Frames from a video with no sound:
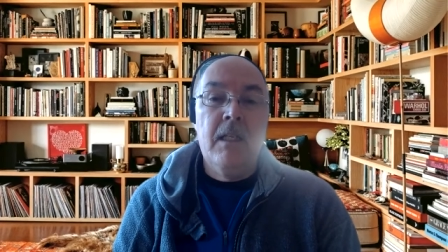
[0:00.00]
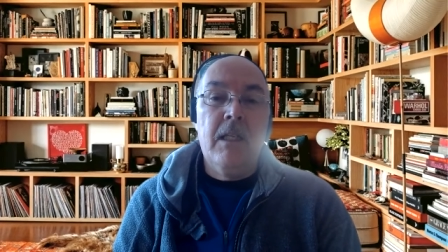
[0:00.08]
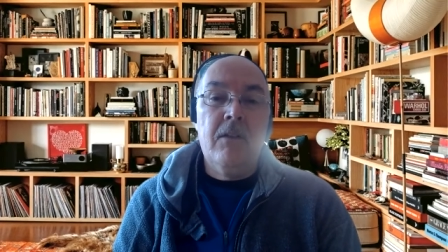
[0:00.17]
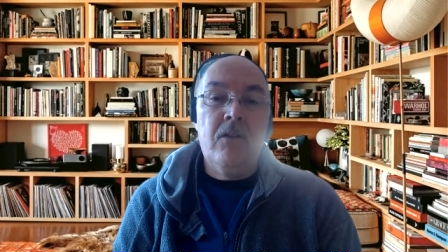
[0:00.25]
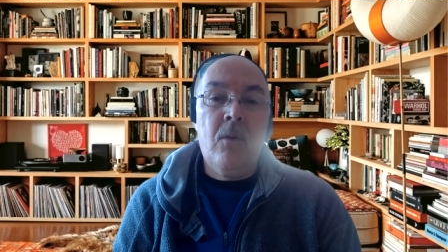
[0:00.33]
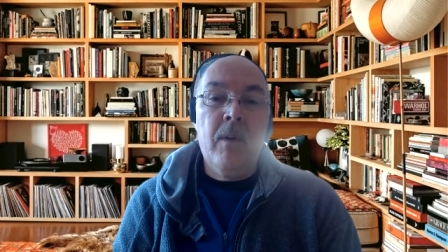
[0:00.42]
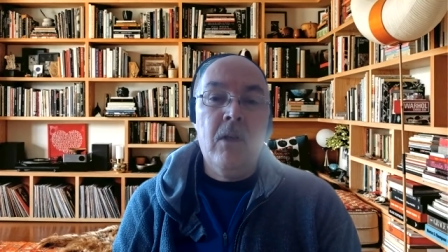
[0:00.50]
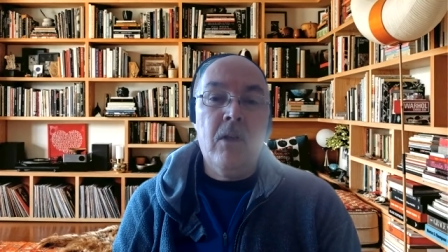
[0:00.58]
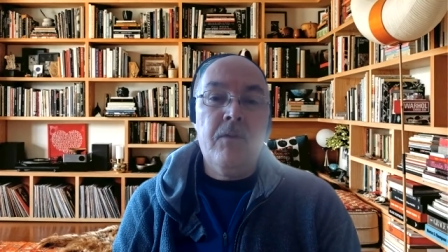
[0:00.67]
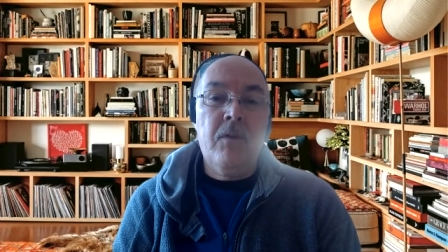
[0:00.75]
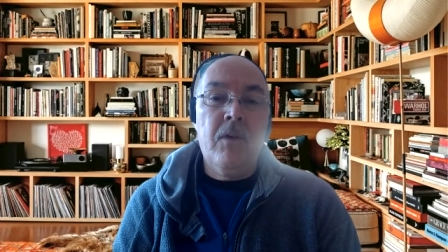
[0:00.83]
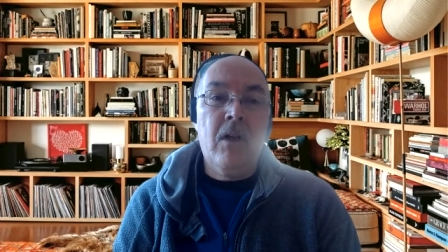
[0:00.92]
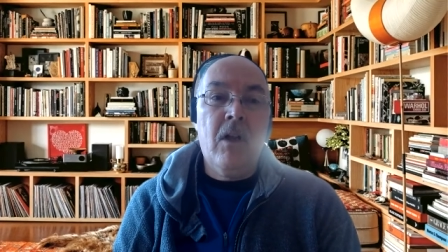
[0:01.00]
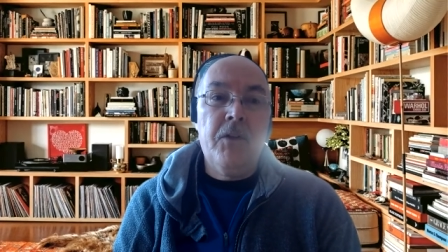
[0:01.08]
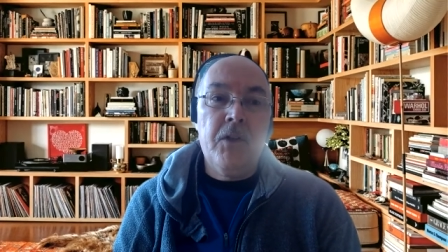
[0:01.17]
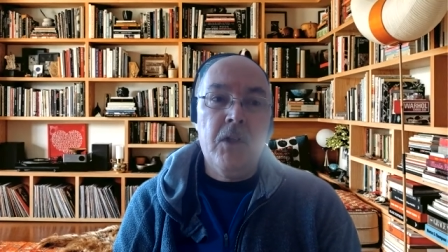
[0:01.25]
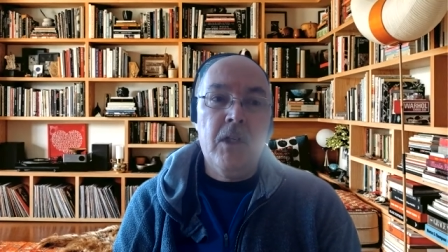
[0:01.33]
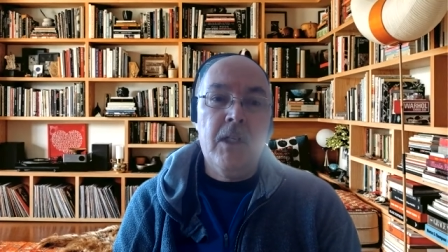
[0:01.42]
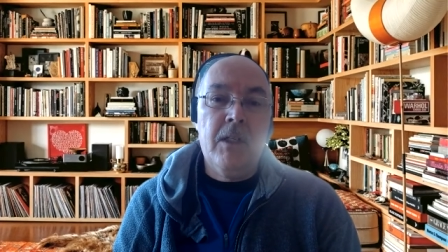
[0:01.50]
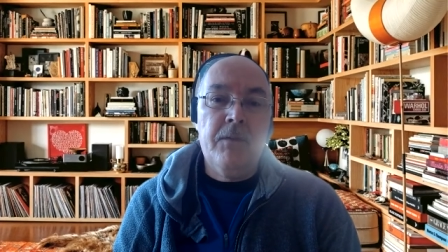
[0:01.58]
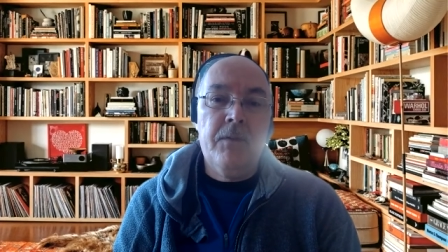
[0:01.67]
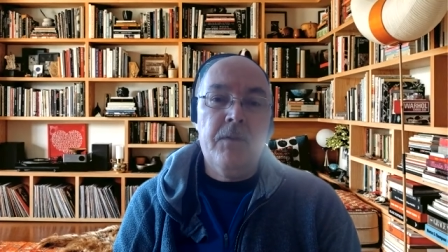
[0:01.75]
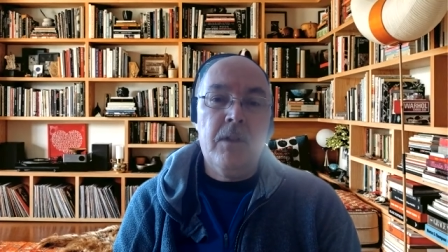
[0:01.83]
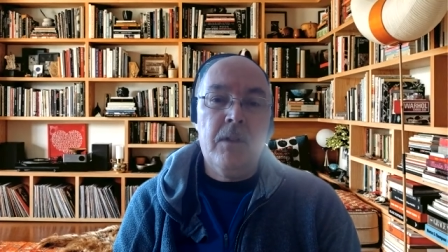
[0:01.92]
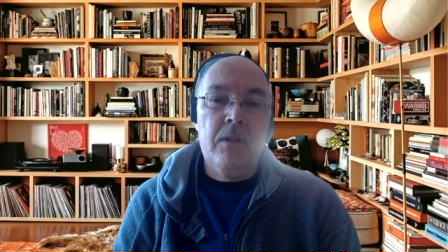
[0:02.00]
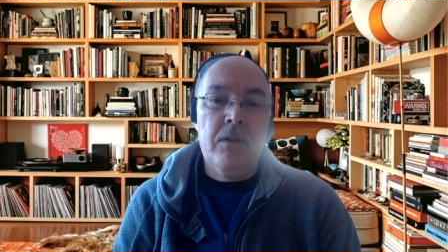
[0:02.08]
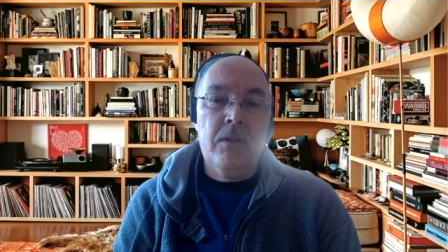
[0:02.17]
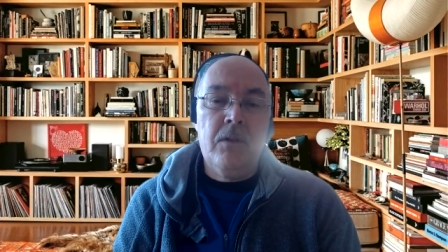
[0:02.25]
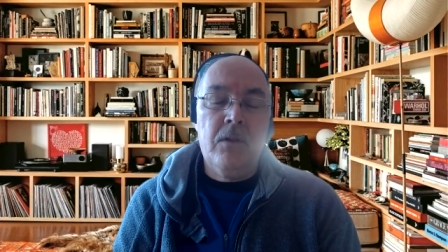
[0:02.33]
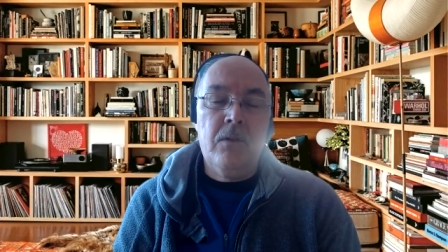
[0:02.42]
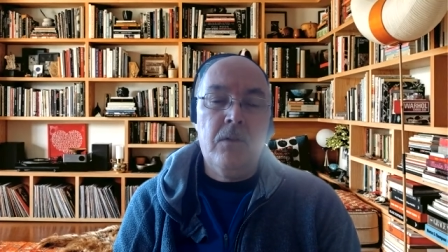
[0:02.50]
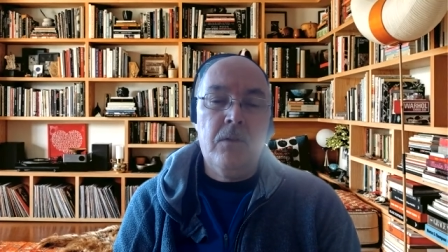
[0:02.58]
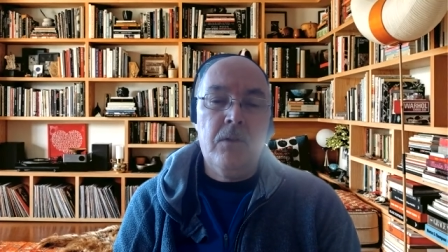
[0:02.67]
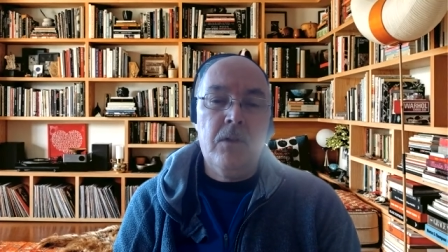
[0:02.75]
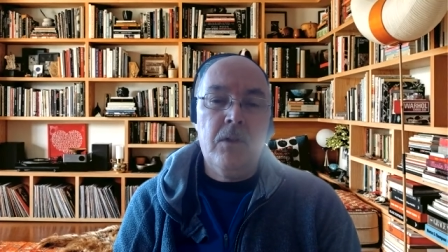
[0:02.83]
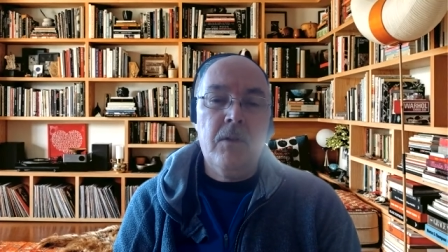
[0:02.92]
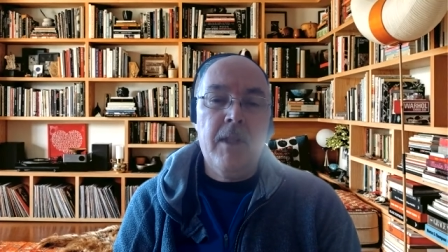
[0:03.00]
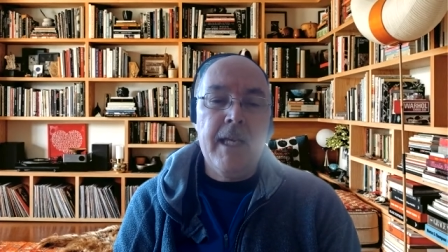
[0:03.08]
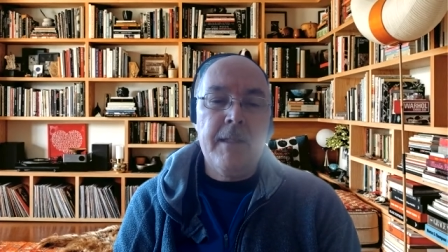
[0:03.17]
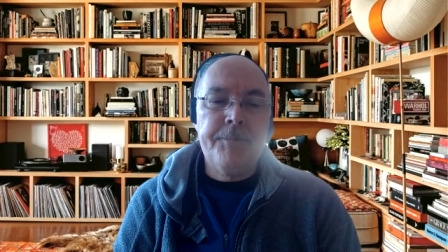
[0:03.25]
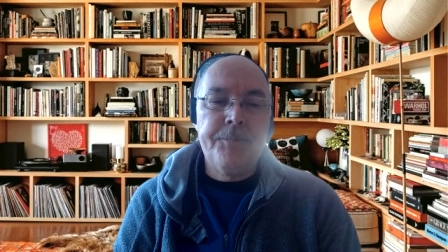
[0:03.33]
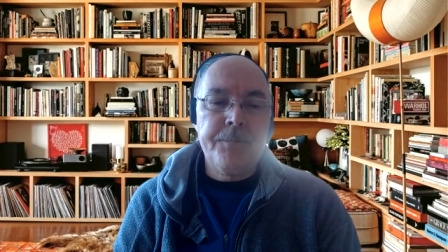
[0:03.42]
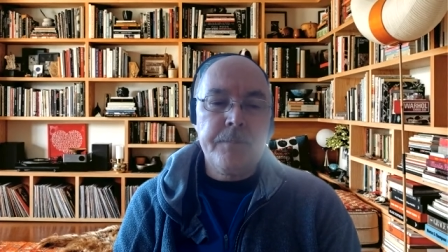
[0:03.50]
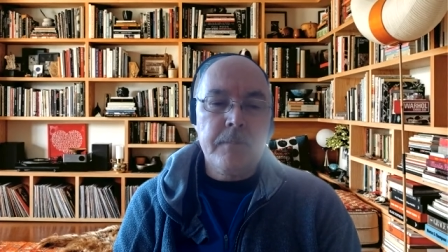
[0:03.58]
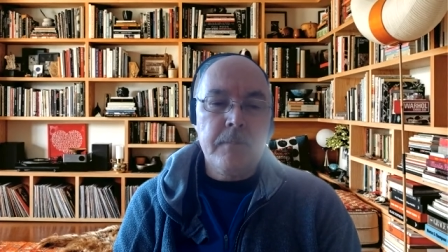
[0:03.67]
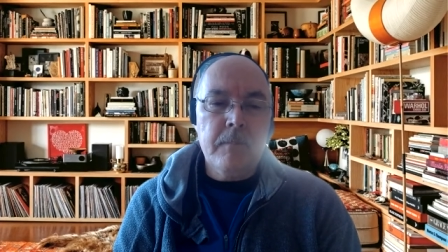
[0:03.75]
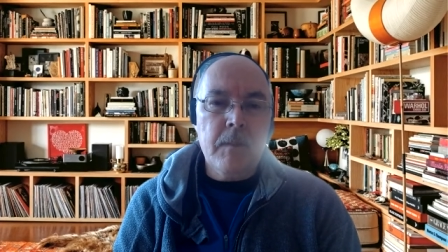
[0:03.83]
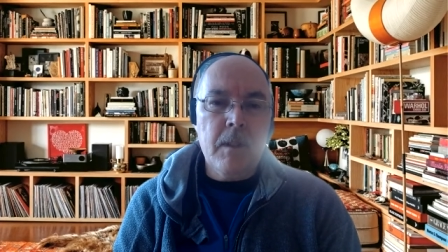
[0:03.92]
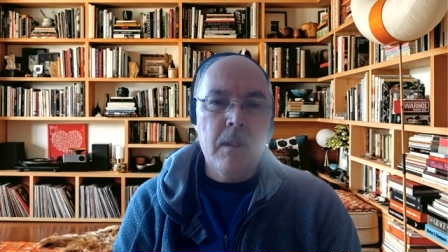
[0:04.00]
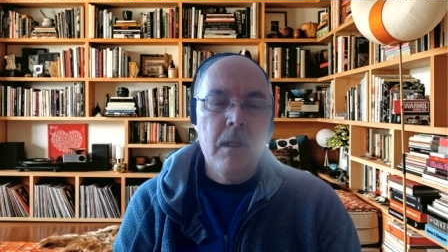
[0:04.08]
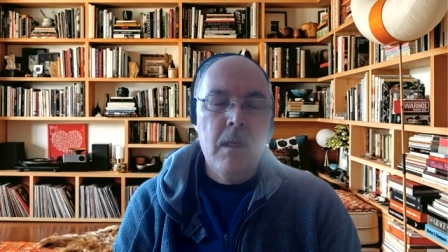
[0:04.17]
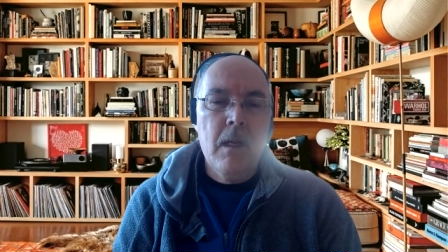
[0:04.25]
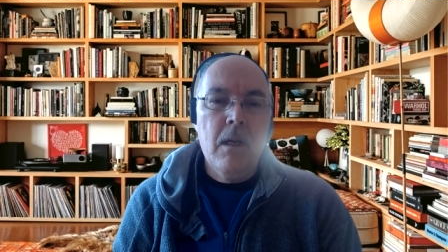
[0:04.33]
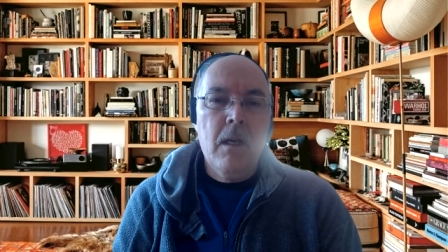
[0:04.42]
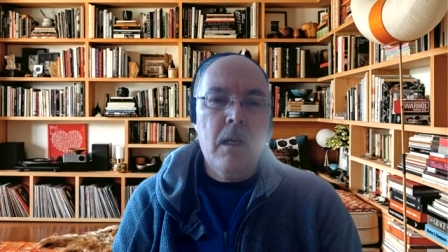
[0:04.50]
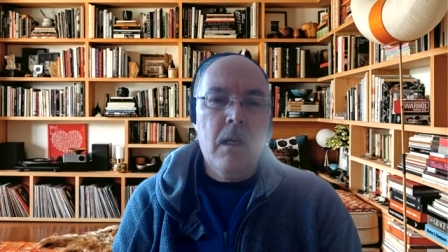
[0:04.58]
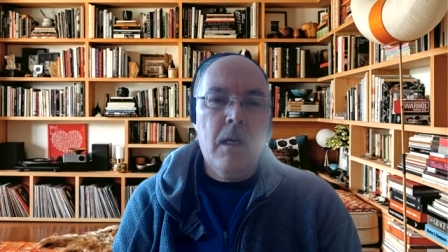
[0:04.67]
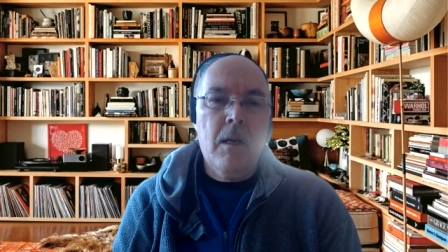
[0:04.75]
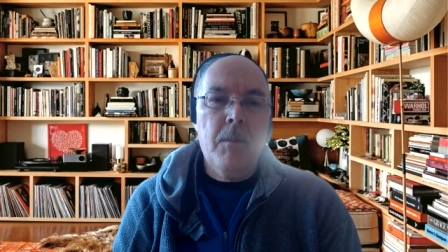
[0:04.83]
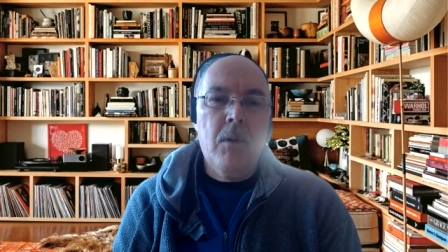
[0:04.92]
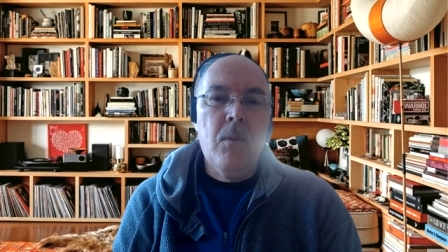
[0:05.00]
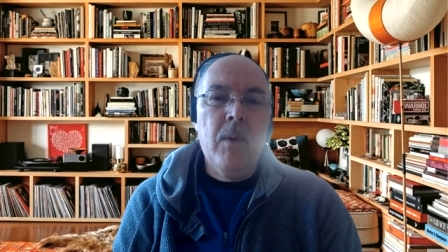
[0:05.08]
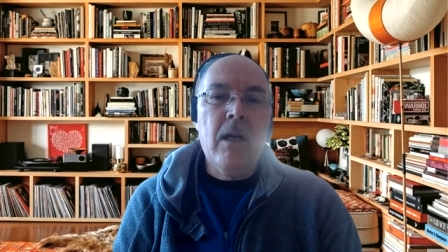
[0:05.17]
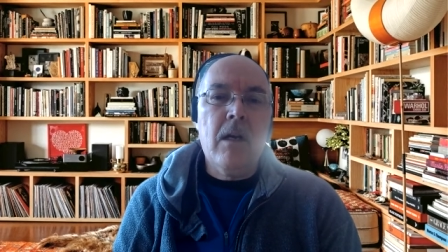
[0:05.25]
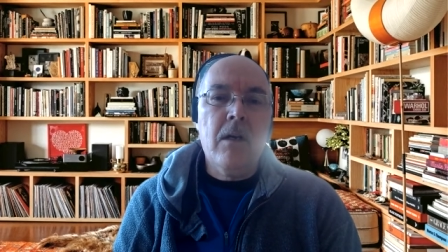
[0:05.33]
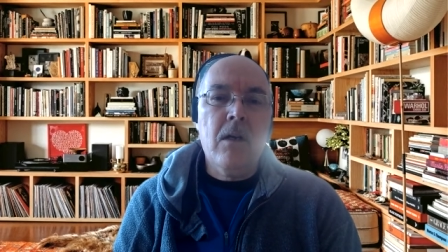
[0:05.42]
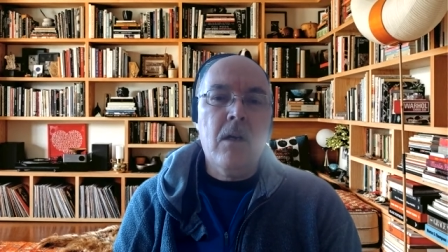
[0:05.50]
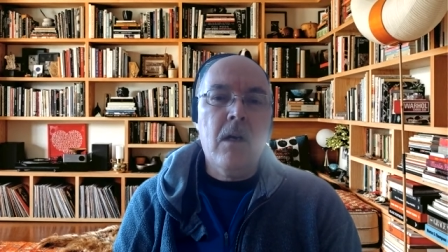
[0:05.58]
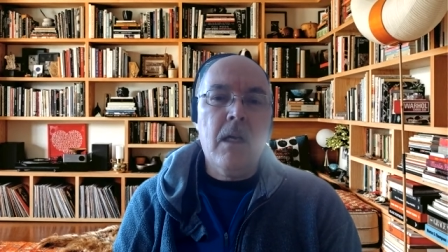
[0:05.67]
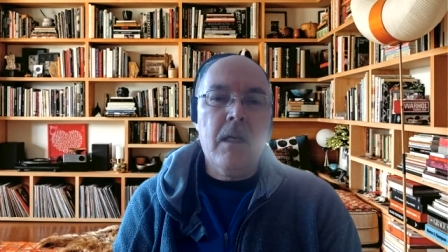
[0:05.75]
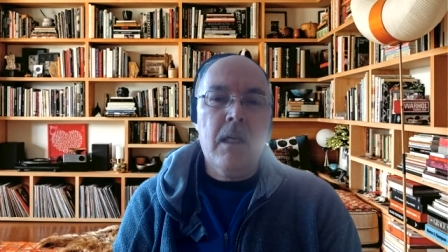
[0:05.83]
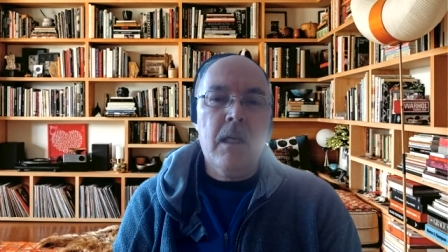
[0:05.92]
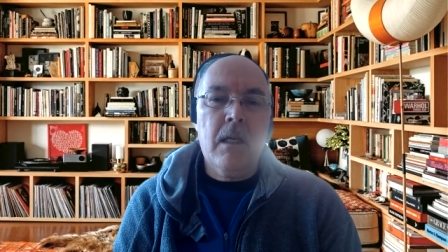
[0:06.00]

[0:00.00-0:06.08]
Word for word: And so we look for an alternative uh, to, to that. Um, we are not,